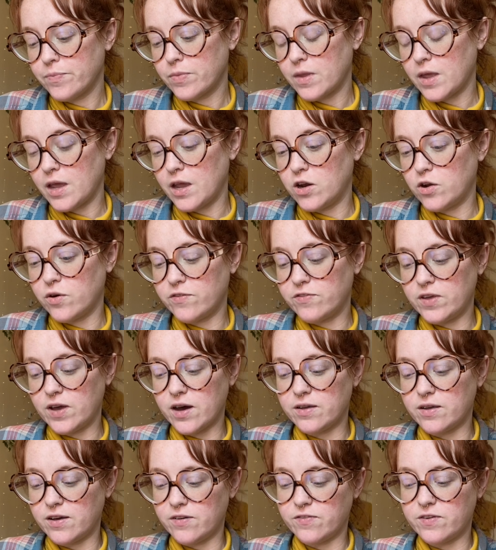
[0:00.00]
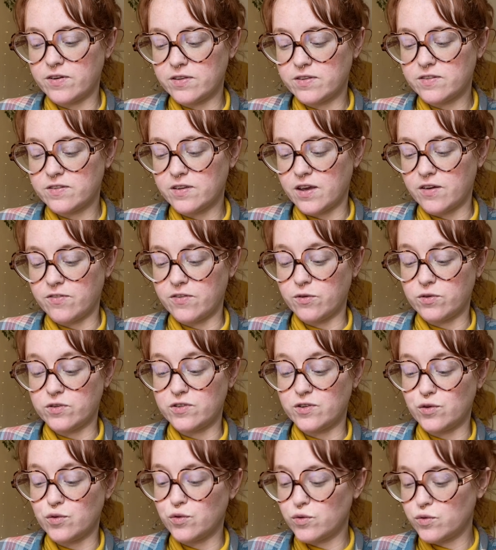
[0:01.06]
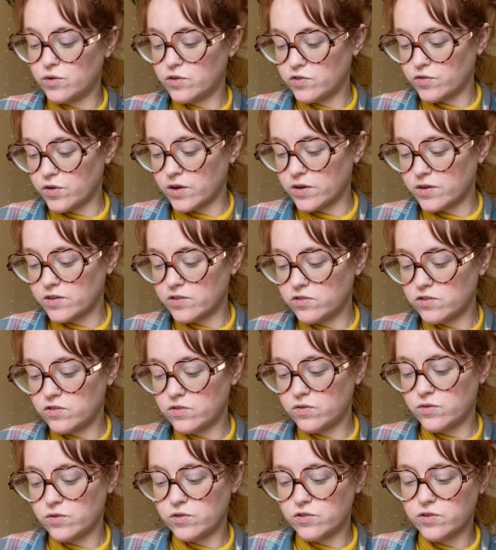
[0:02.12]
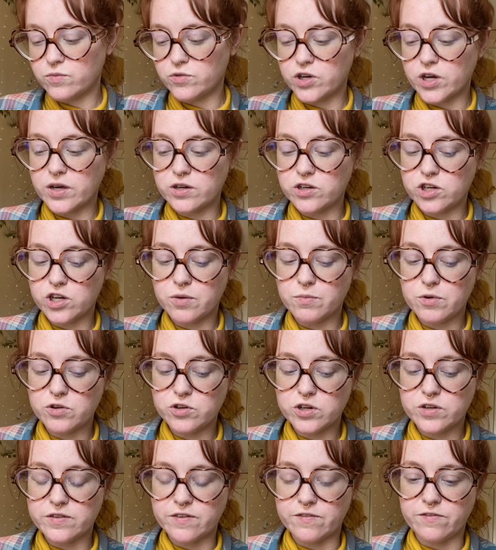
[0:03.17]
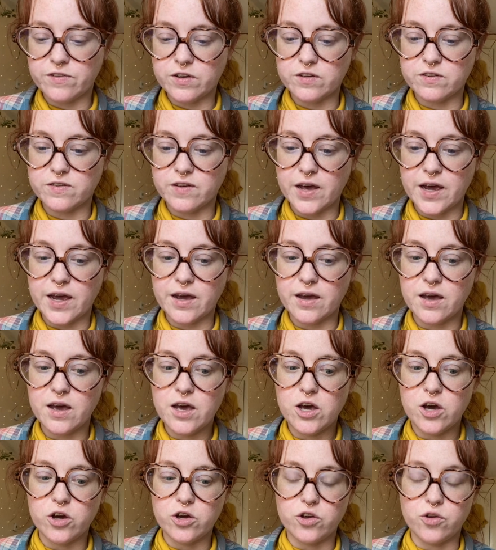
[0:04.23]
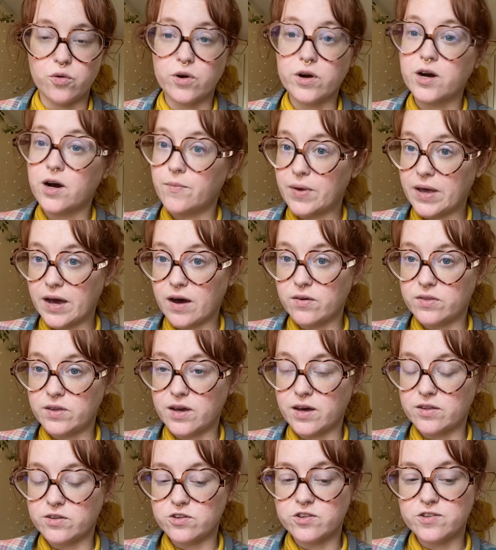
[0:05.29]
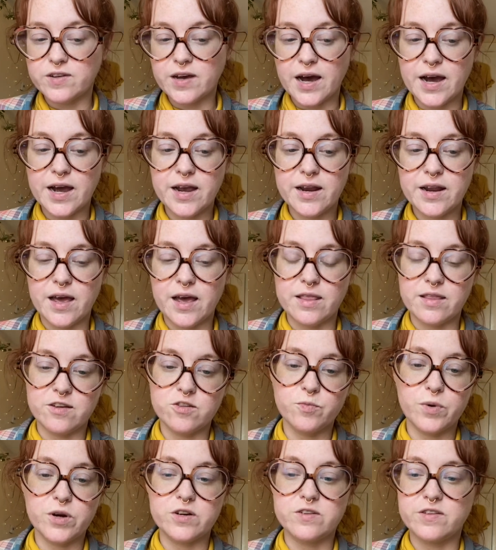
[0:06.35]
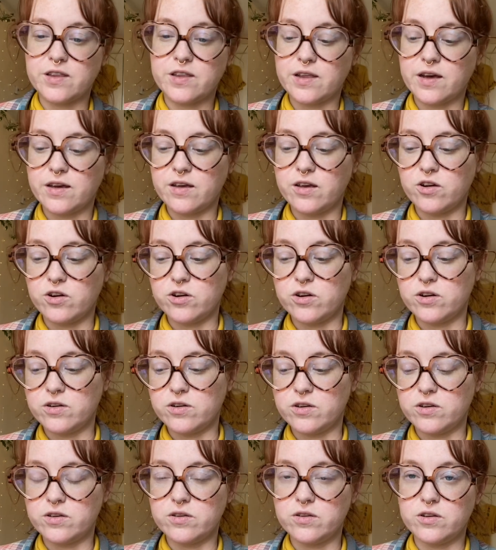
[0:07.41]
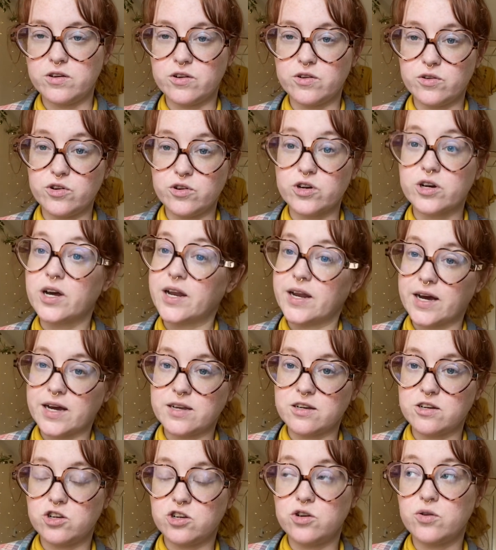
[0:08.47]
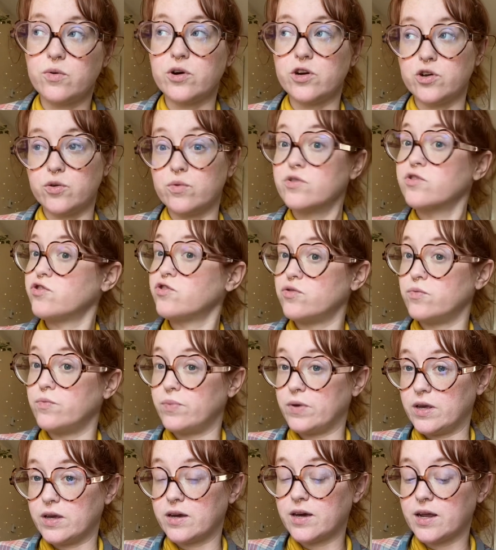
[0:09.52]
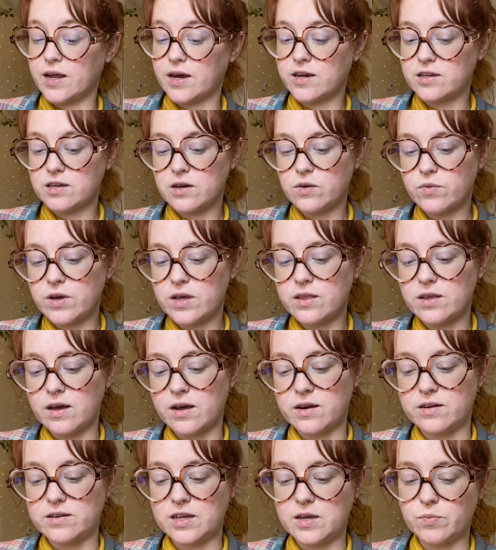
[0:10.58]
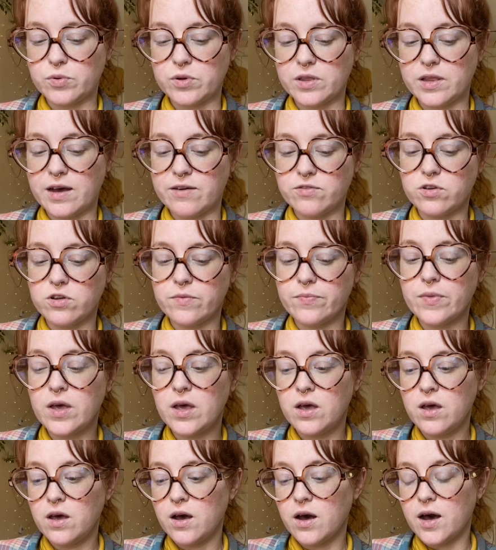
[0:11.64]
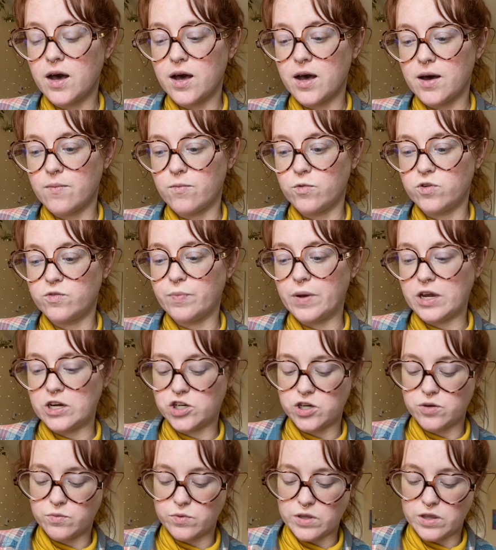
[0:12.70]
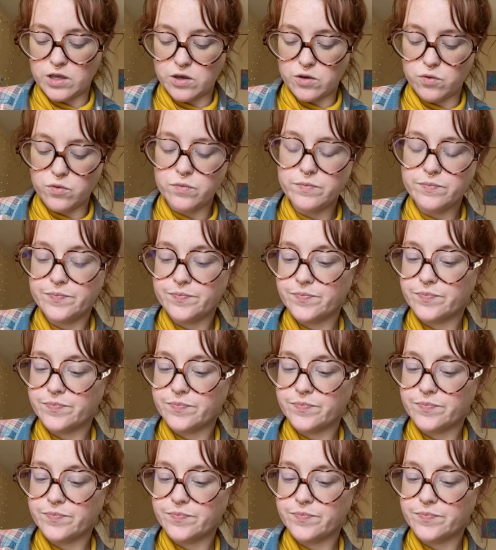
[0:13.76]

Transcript: you know, if the if it's if it was you who was struggling through, through some challenging emotions, it feels like you're coming out the other side and this person that you're you know you're connected to or you will soon be connecting with at a deeper level um, was patient with you